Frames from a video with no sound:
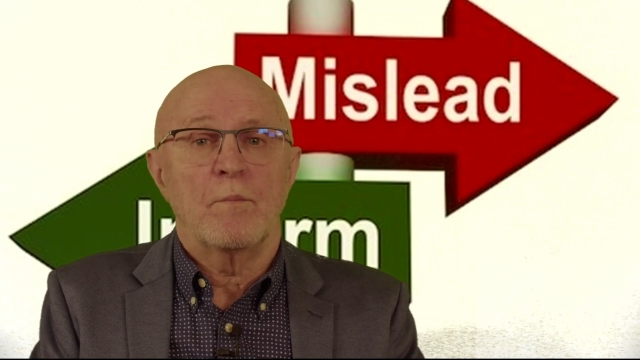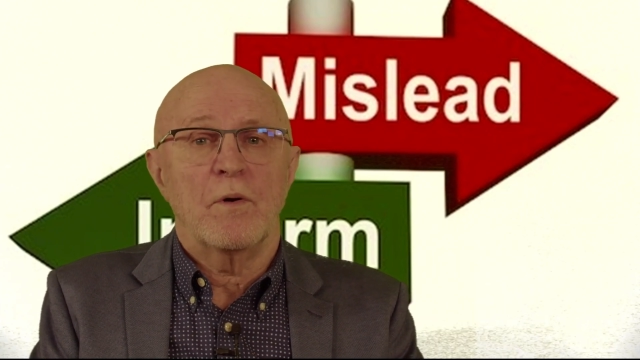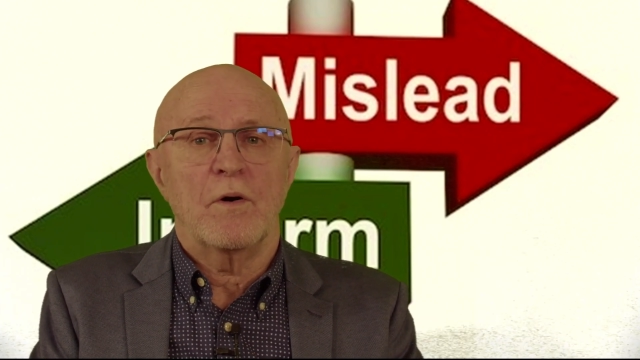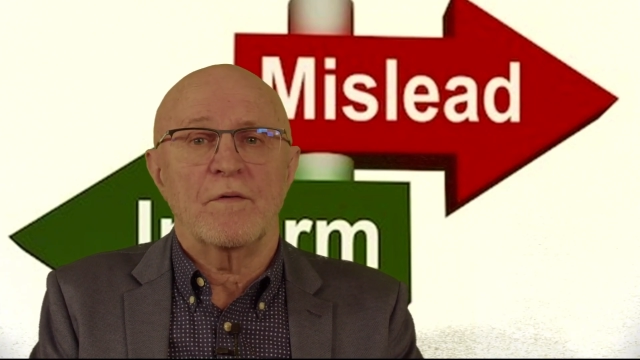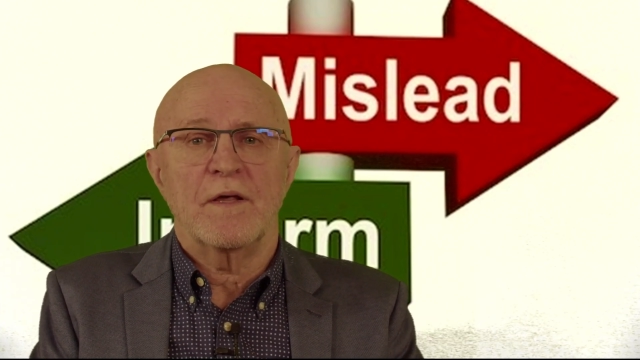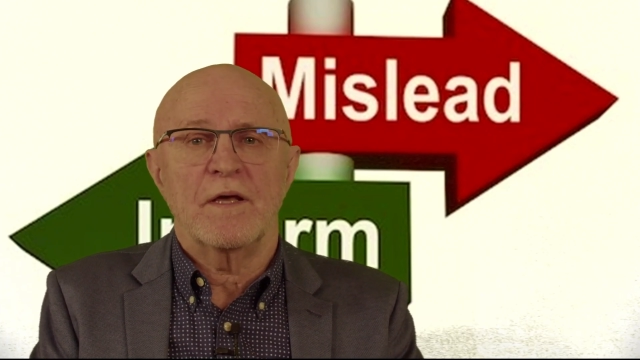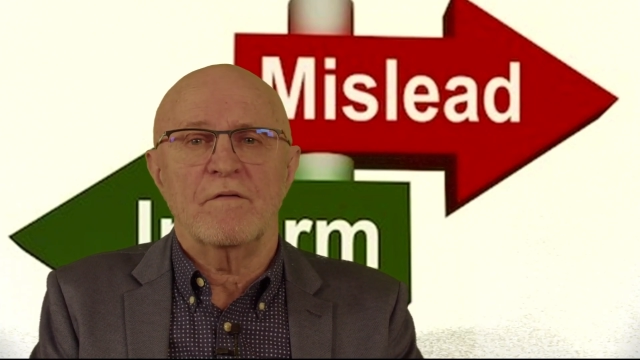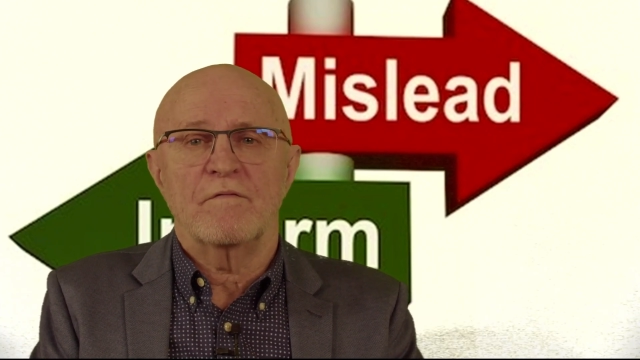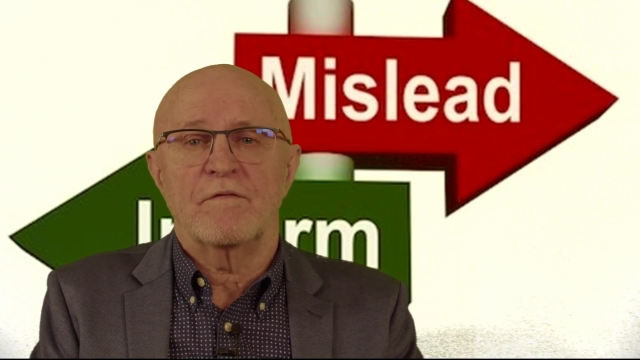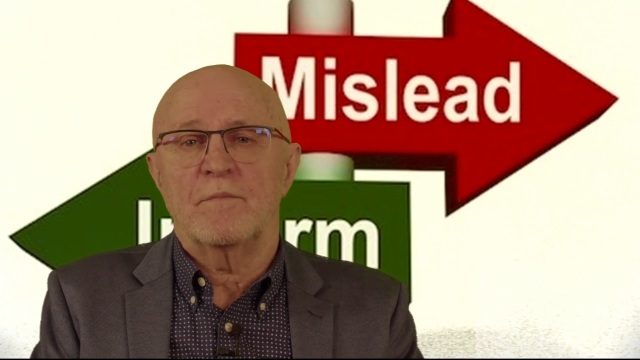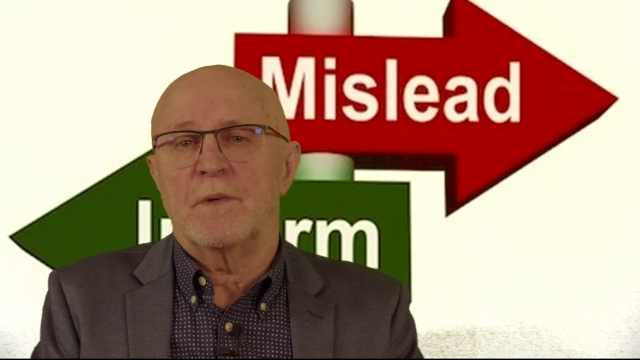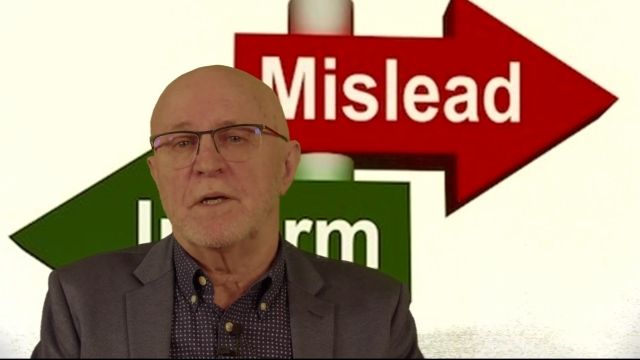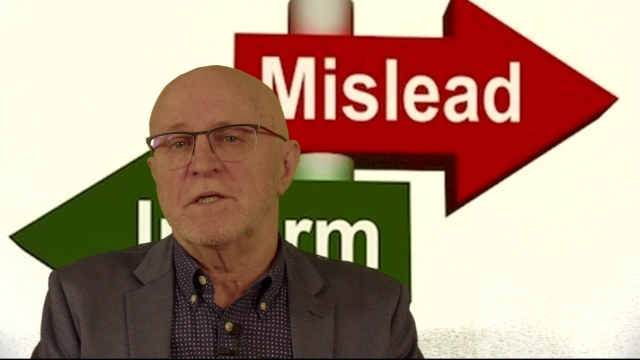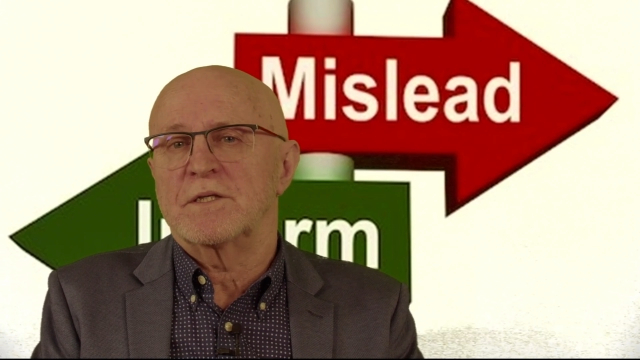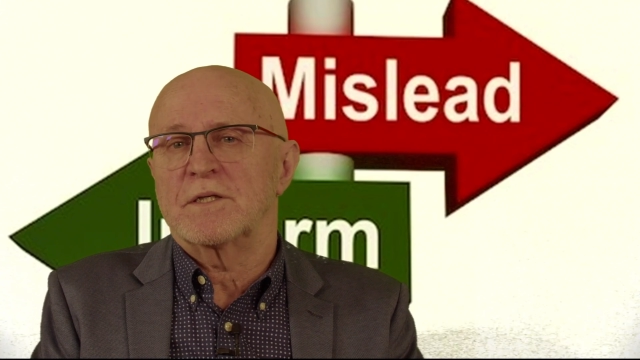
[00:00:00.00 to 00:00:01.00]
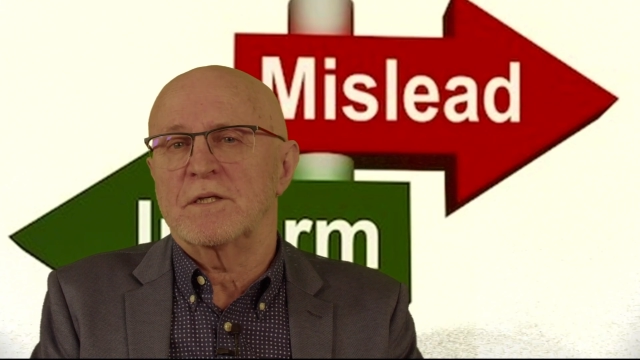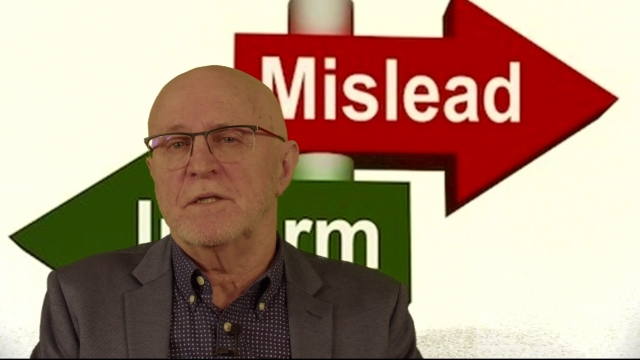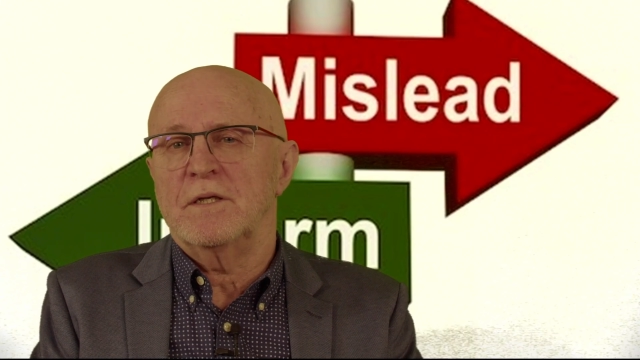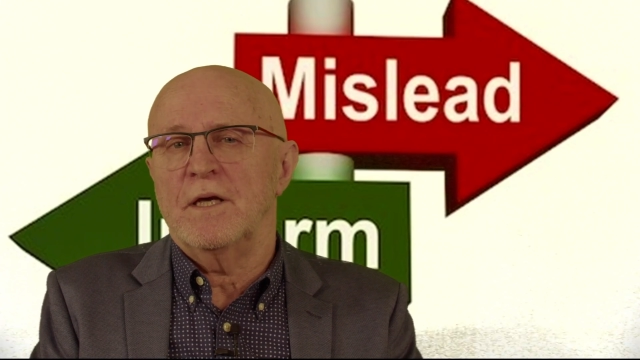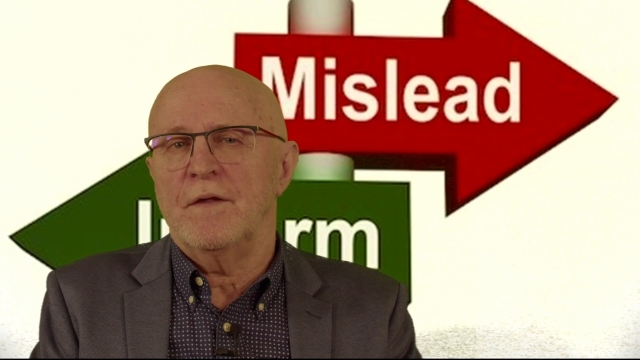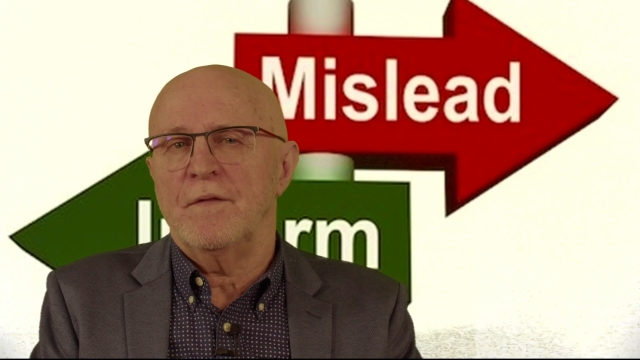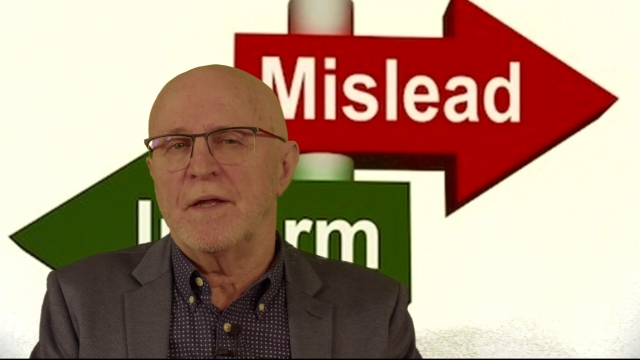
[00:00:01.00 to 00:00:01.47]
by the
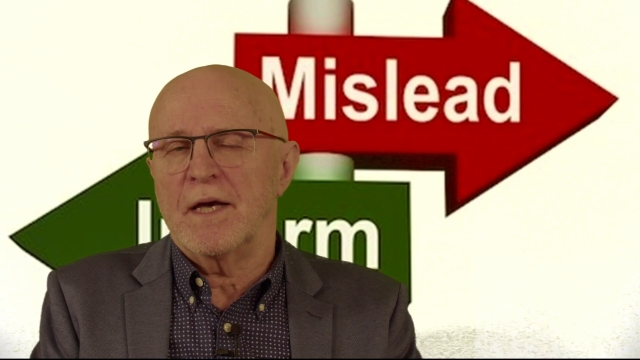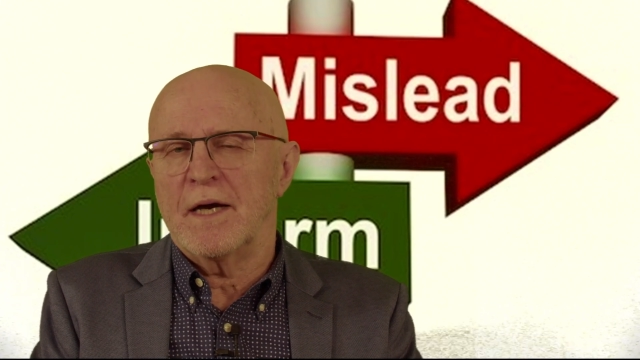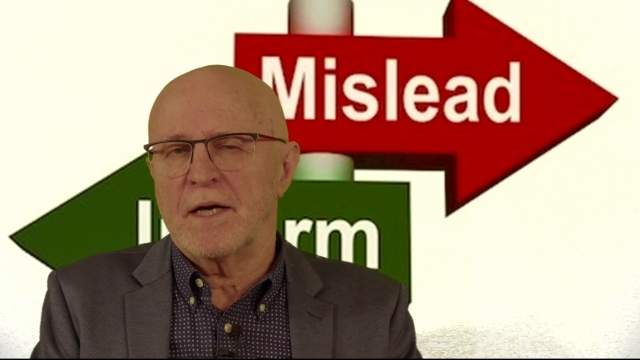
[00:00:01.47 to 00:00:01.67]
information in the